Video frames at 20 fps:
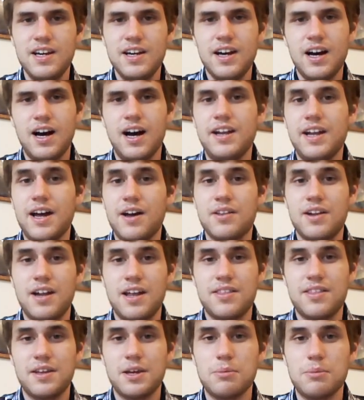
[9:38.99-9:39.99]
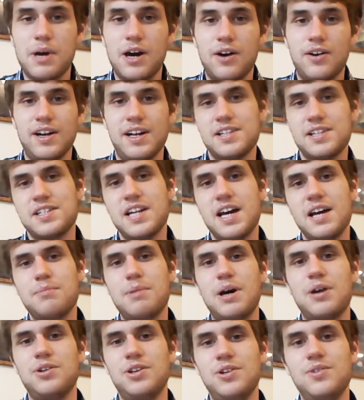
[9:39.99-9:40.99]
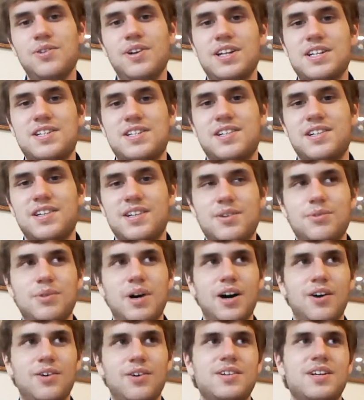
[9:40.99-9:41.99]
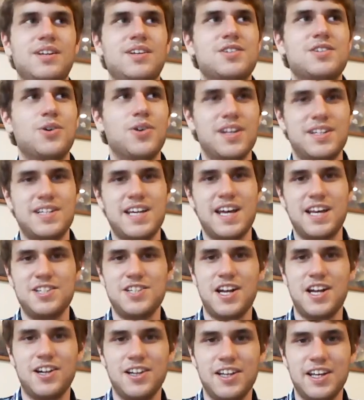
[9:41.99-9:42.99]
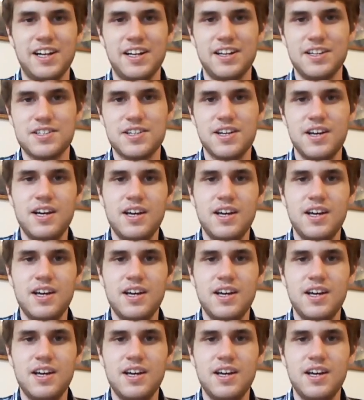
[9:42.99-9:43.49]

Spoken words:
Now that I think about it. It's not about units. Well, sort of tangentially it is.